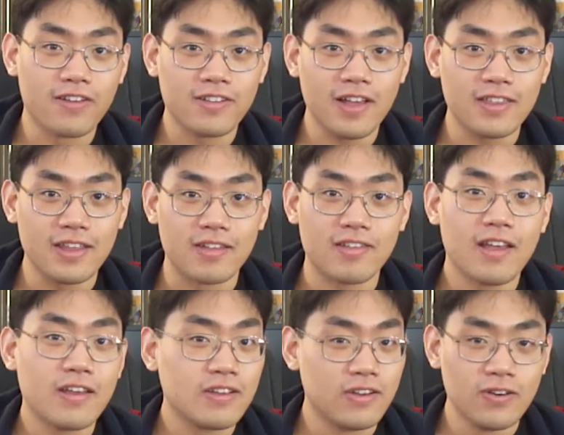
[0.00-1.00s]
said this.
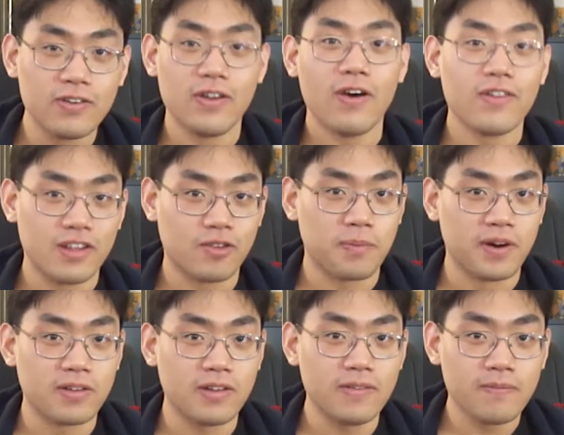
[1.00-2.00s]
You don't know this
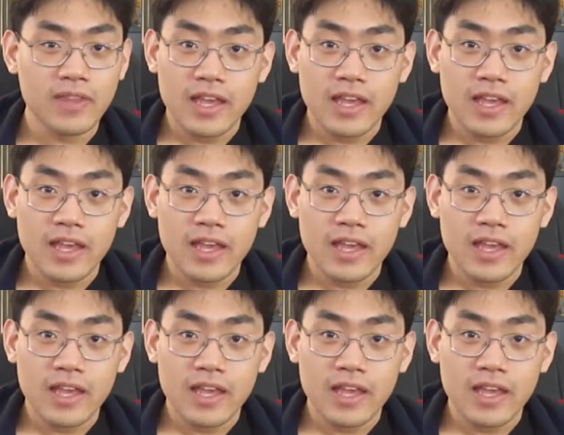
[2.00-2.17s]
person.